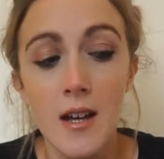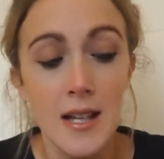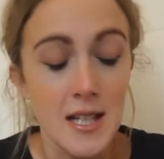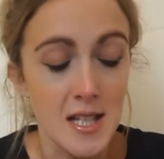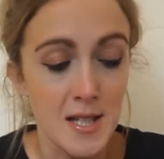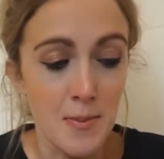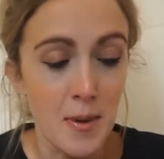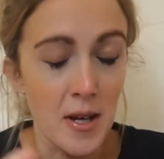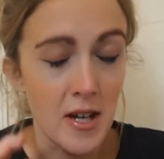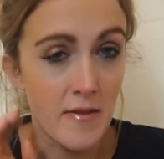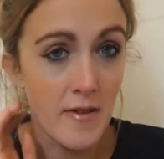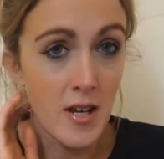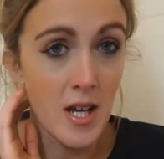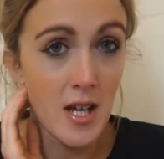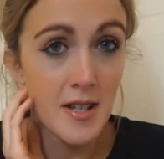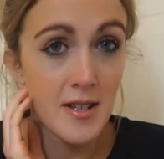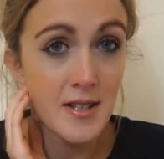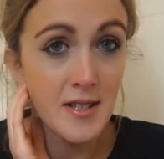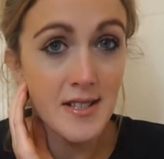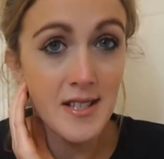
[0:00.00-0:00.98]

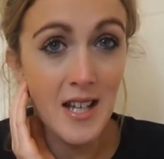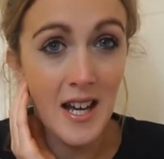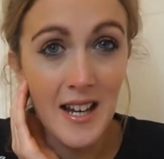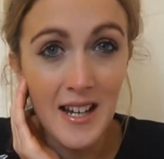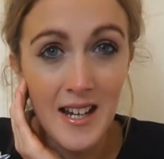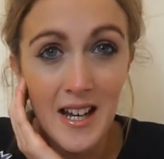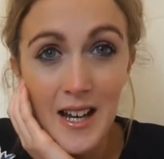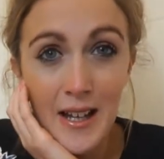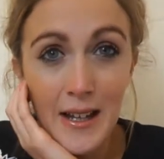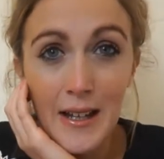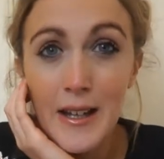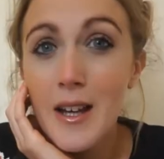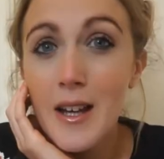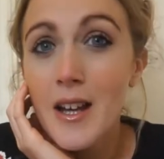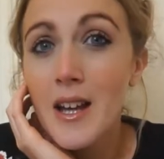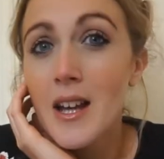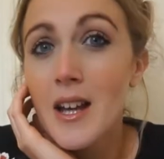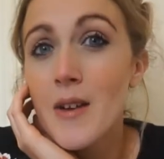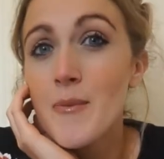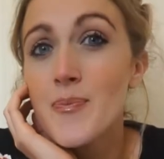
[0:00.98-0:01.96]
experience, and, like,
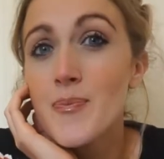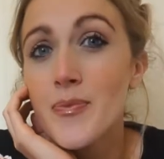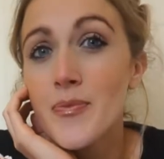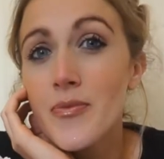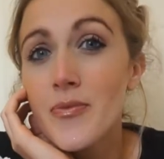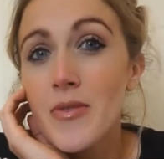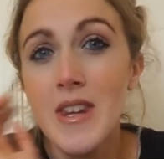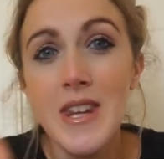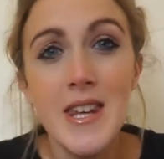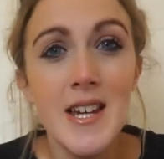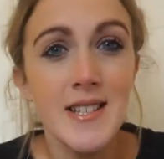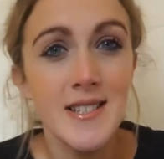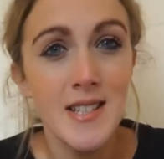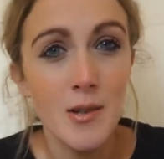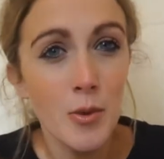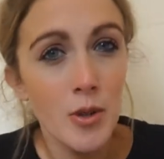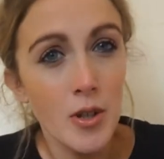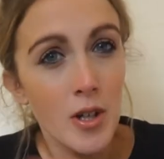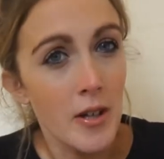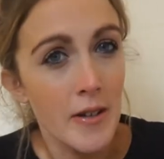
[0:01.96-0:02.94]
yes, I
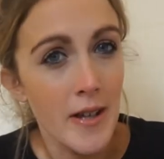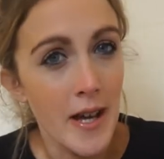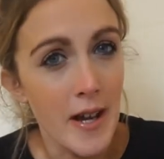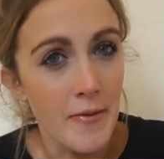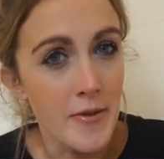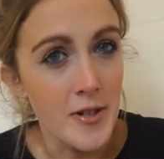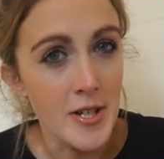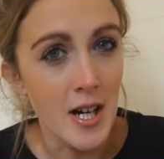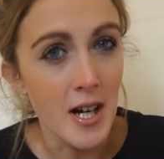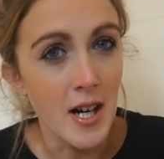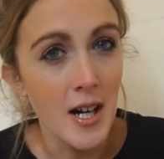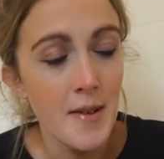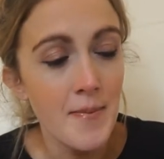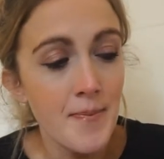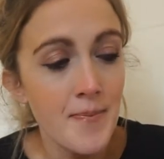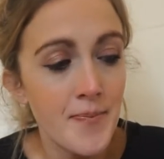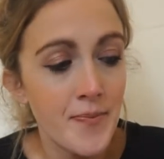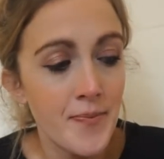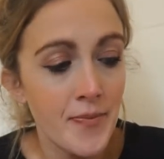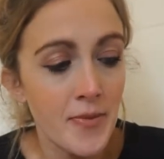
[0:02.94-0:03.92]
wouldn't go there every time
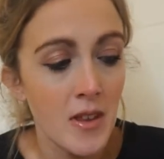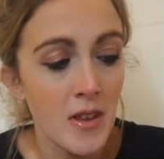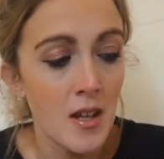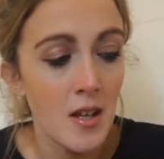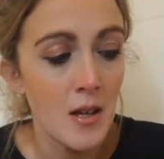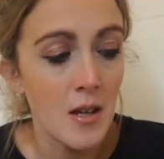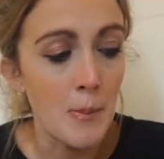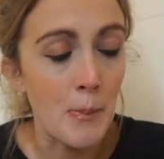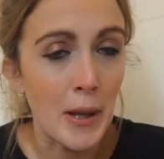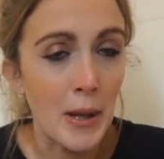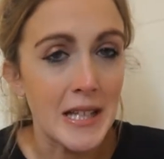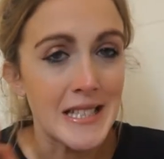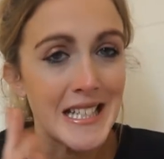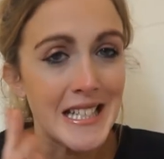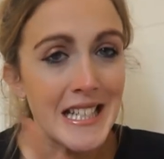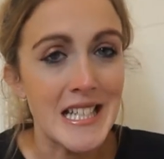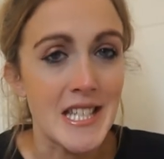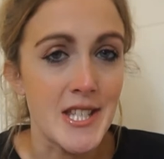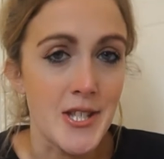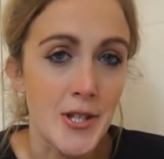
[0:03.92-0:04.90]
because it
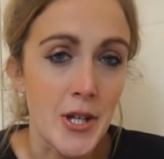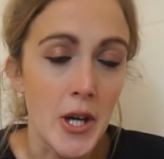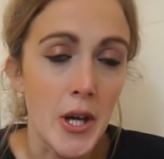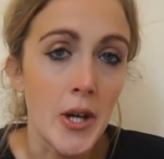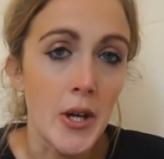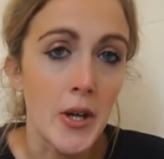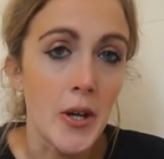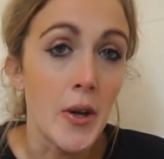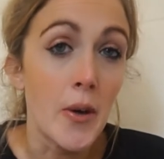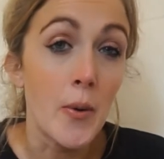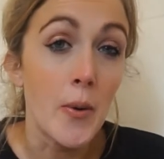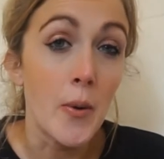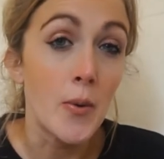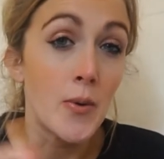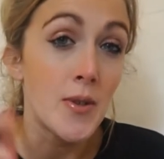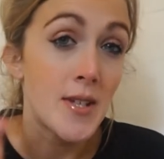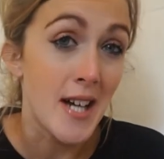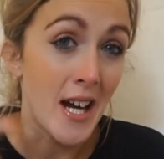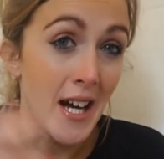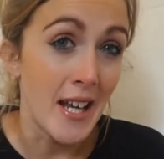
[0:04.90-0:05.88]
is 2
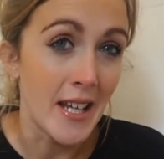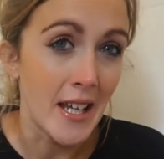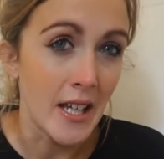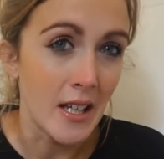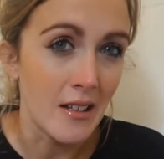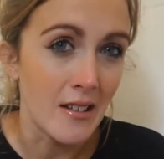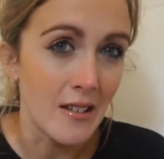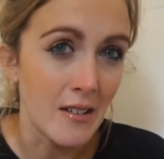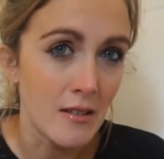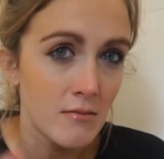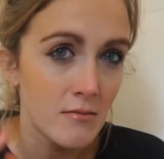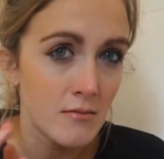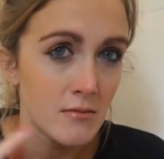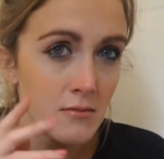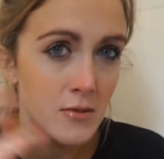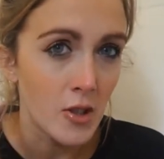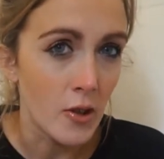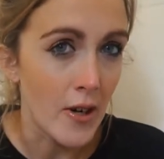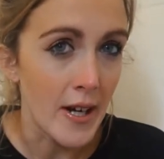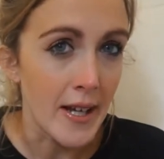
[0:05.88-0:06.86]
dining
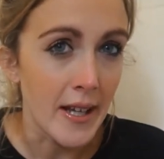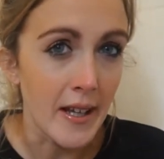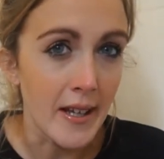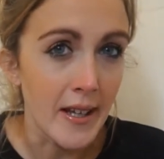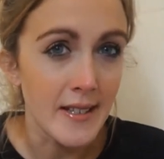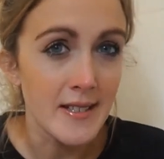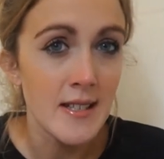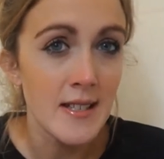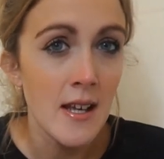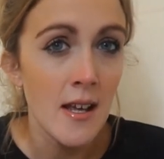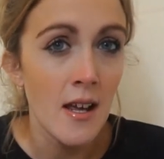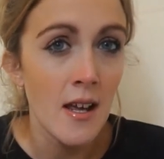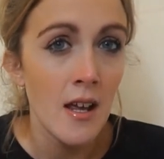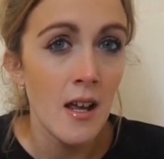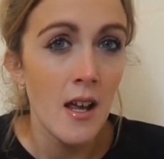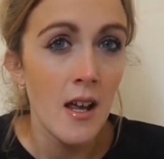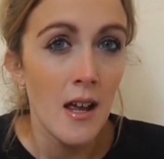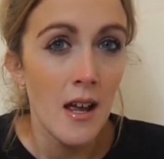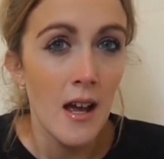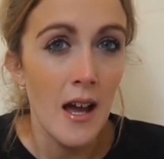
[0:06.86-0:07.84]
credits
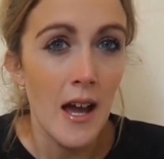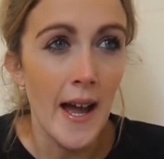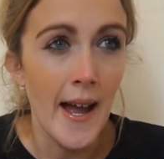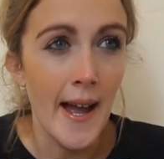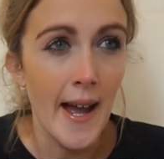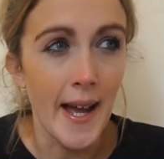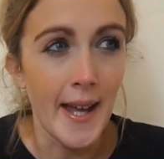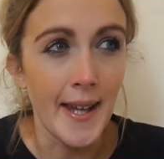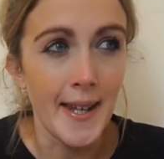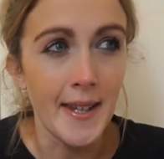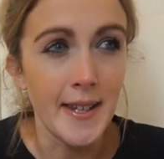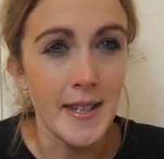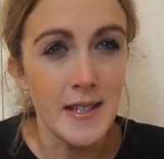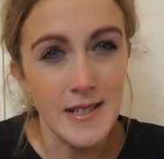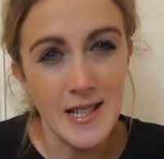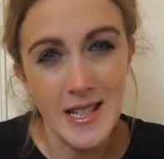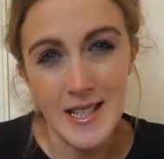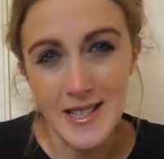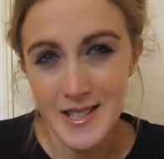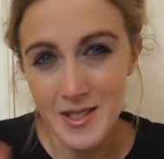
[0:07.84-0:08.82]
and
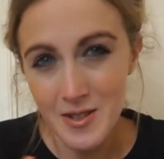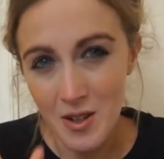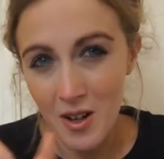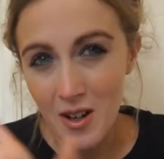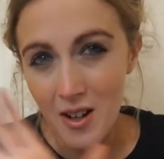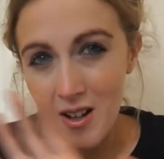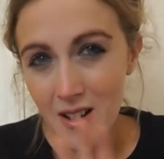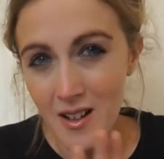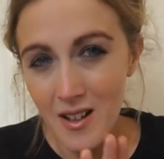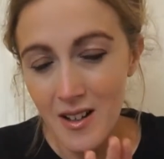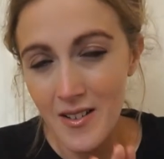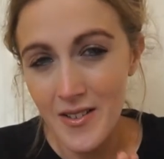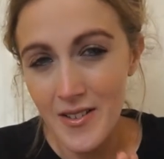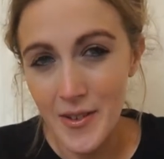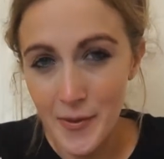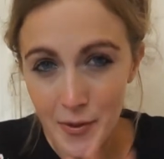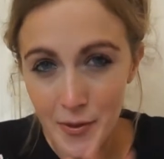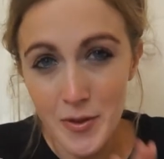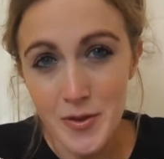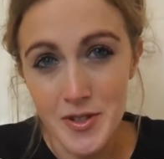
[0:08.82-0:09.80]
it's not, the
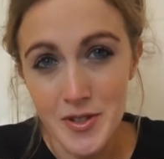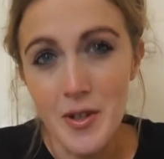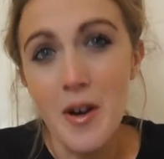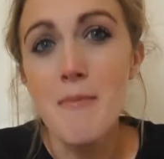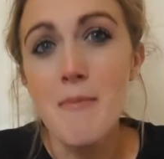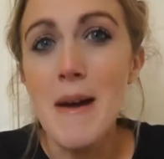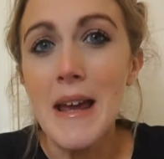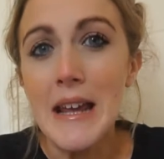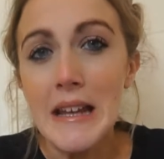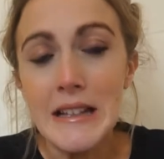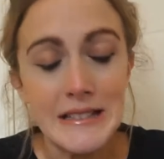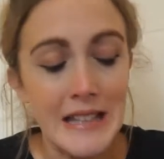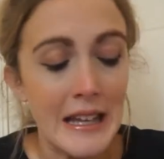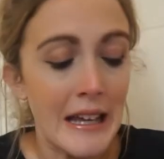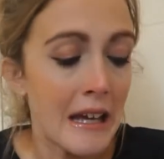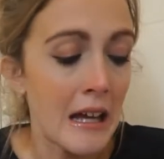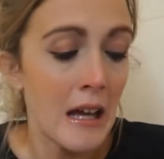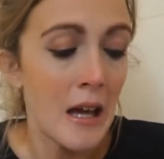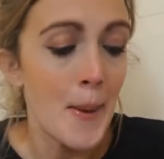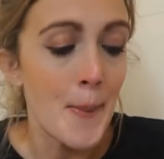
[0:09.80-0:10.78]
food's not
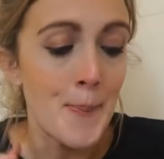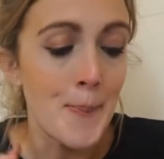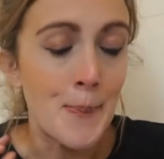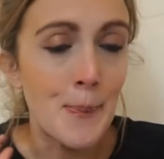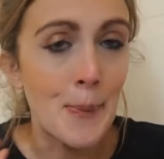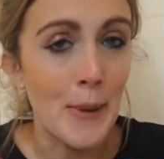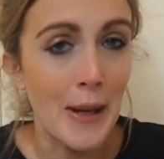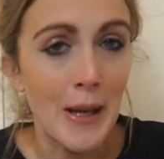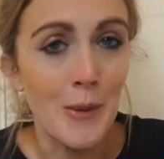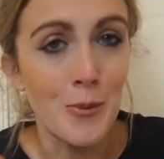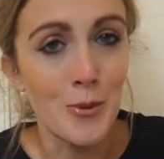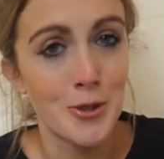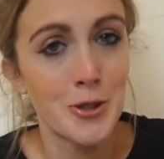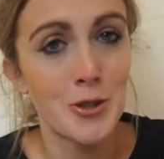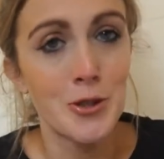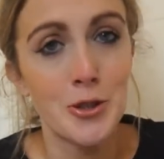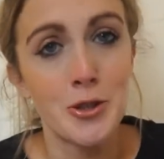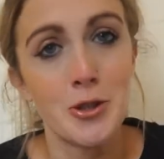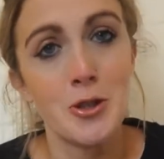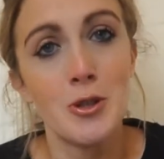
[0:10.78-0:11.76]
amazing, but it was
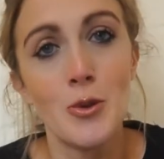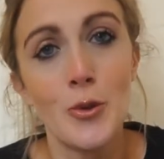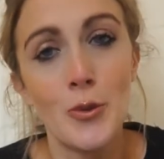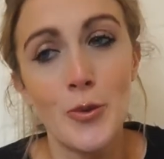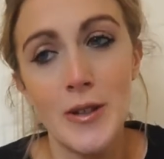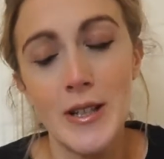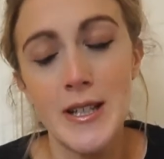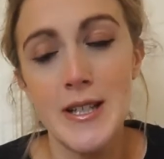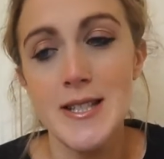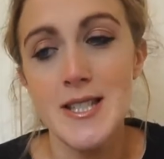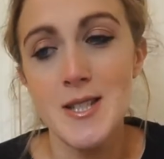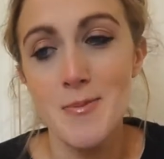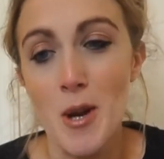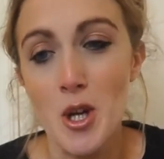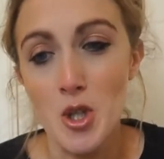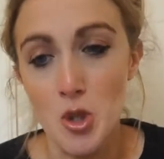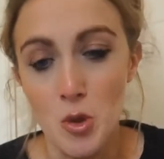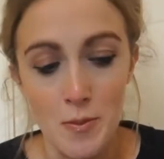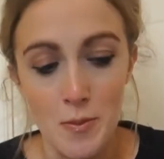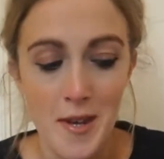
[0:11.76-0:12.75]
such a lovely
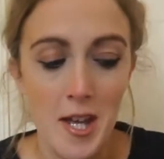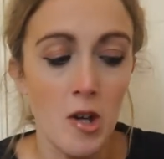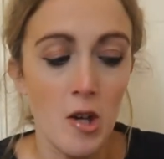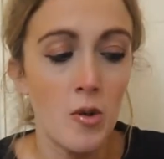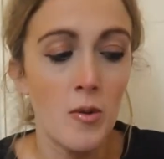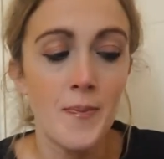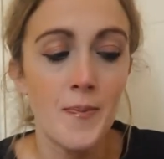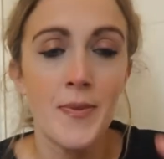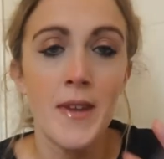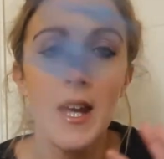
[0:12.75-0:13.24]
special meal.